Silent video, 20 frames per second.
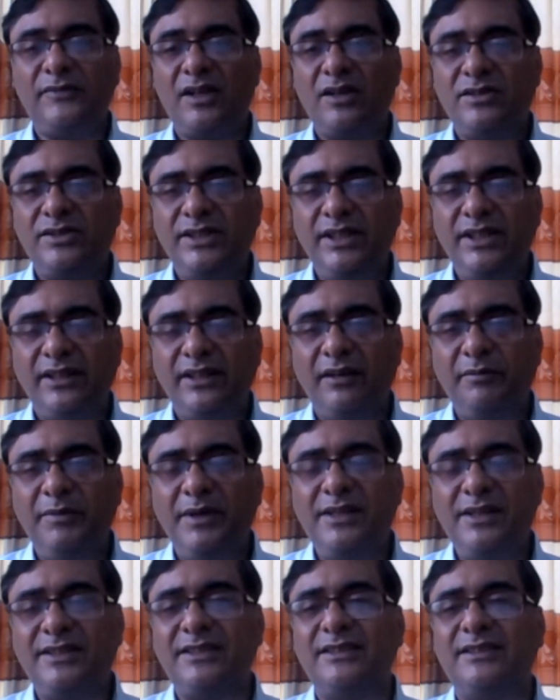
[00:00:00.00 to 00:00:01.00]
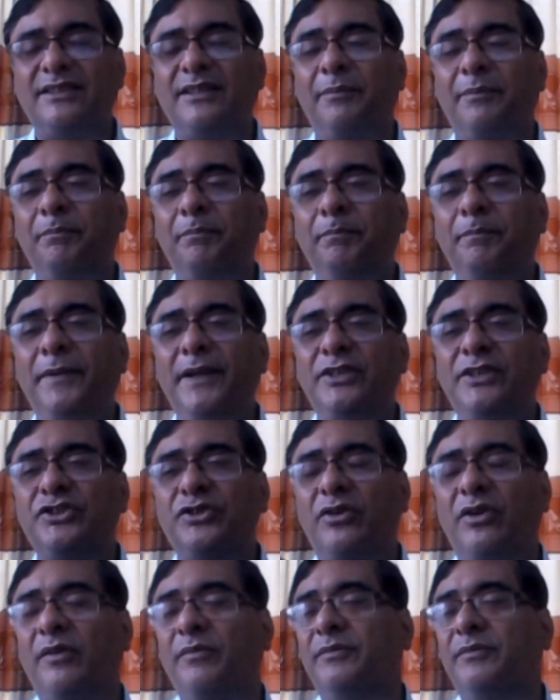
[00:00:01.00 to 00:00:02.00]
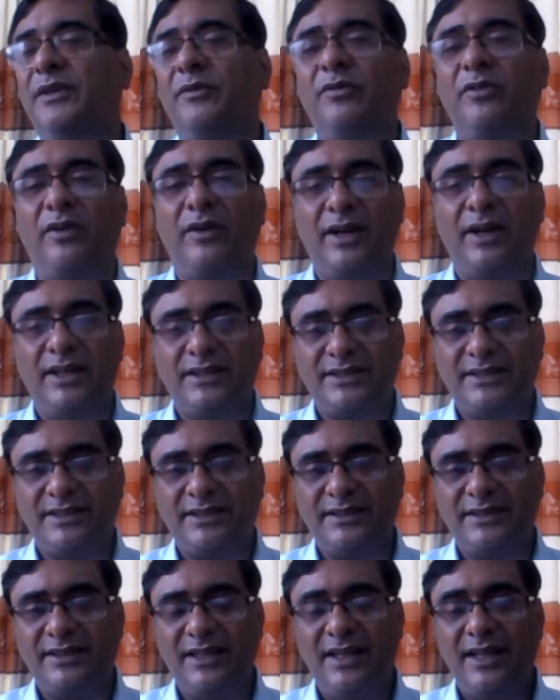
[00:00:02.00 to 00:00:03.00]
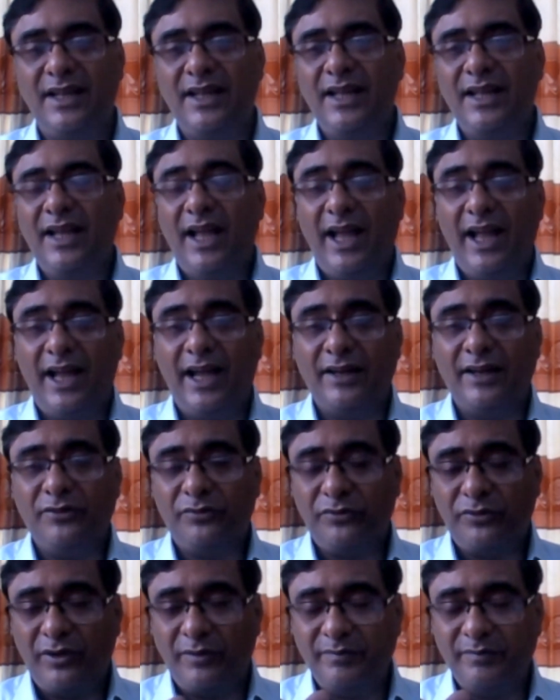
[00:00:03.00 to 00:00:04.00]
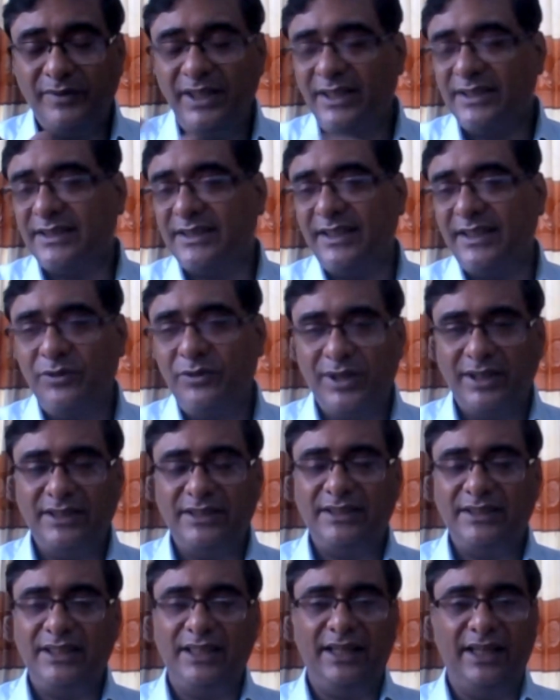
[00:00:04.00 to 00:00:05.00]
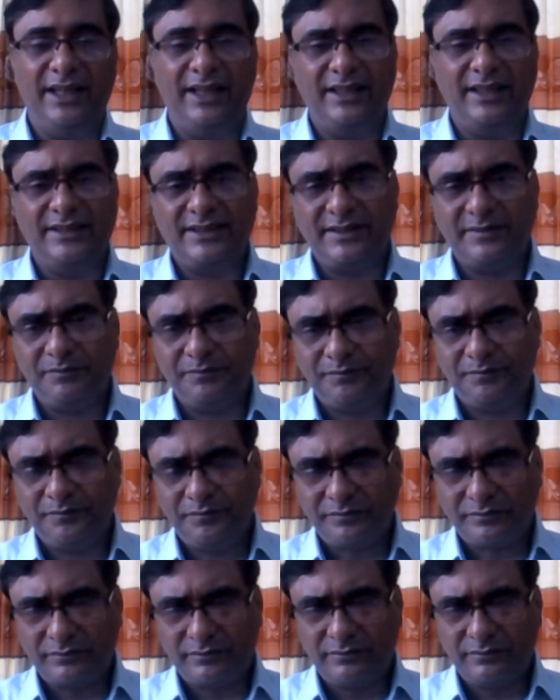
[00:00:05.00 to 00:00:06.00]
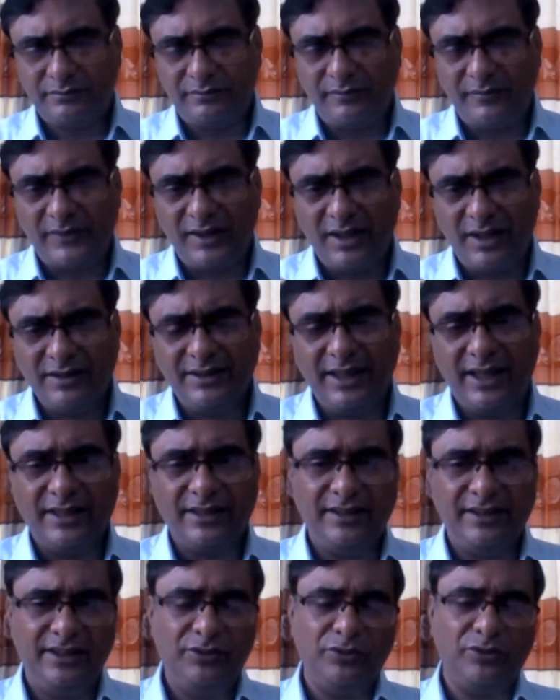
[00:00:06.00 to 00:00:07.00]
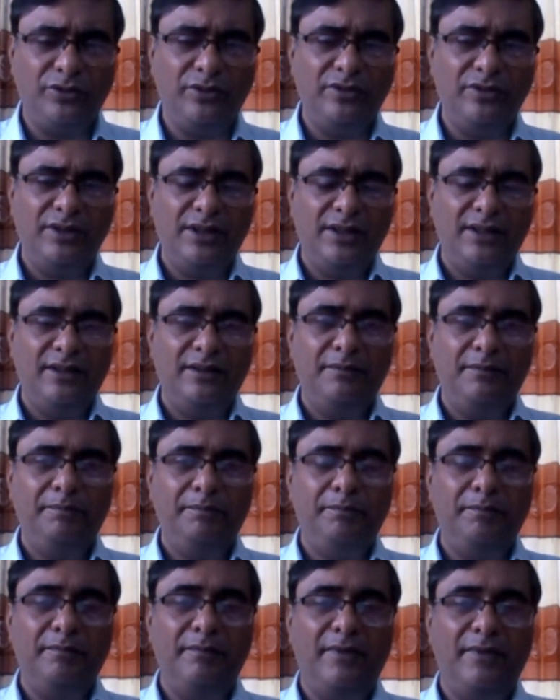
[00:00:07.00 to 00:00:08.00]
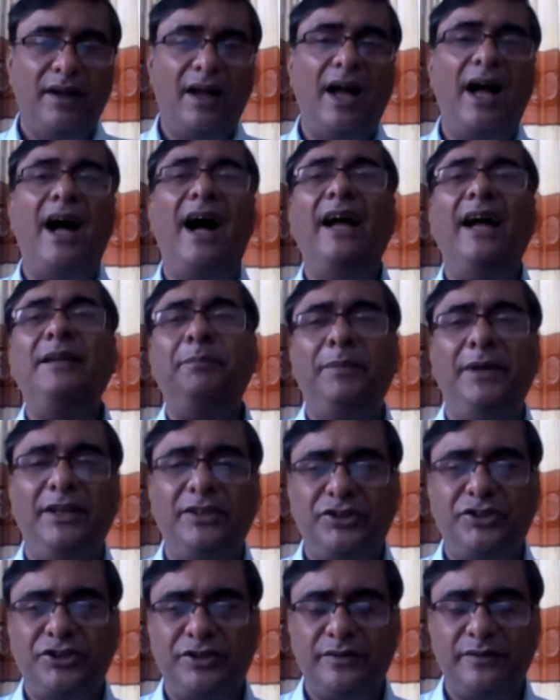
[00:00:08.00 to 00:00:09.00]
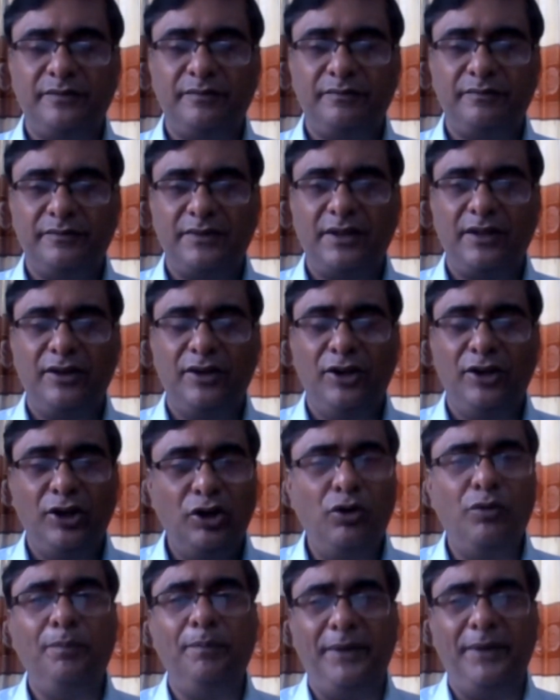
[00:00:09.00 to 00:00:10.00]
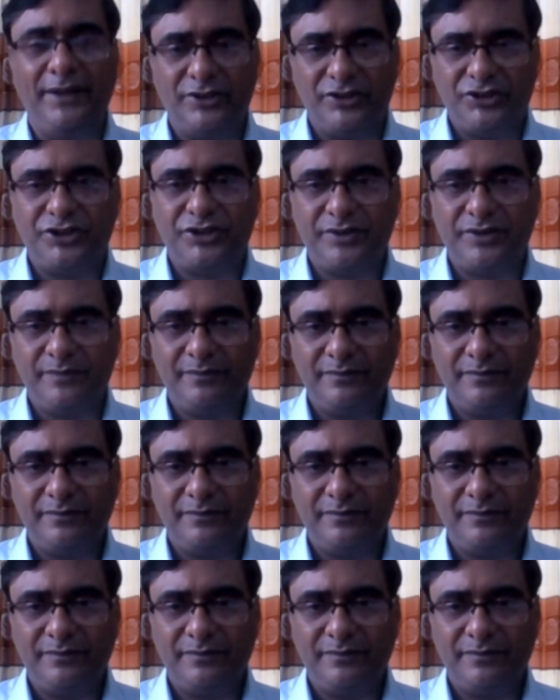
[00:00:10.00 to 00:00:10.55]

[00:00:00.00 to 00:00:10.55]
determines the pitch of the voice. And from this, you can easily gauge that, high pitch, low pitch.